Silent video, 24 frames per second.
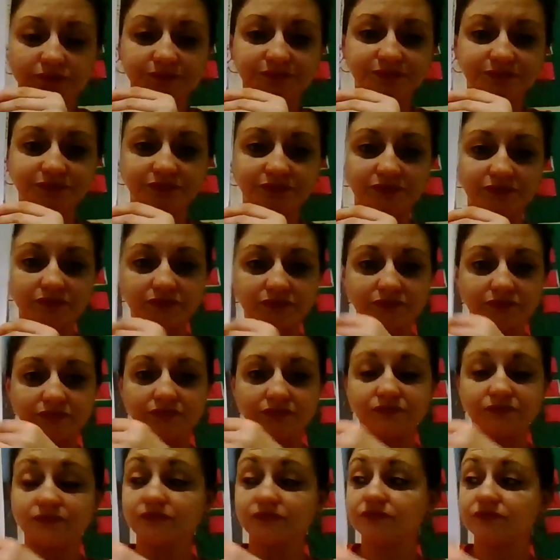
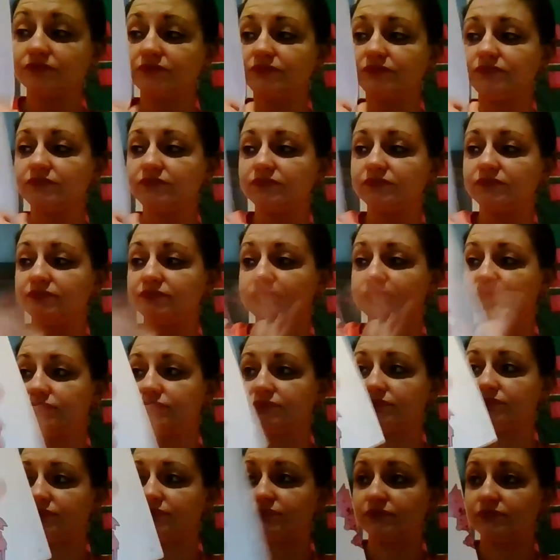
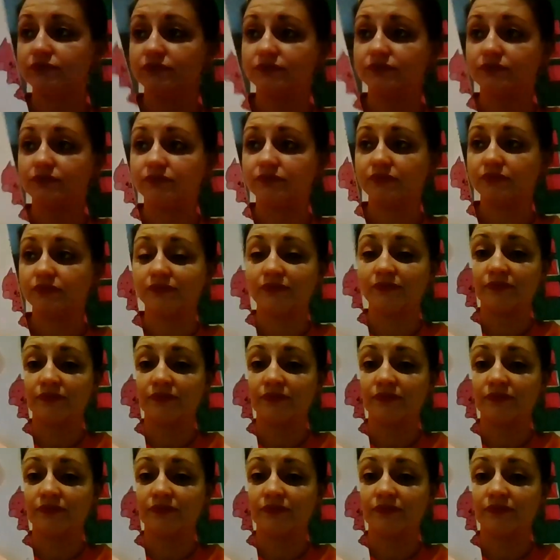Nobody speaks.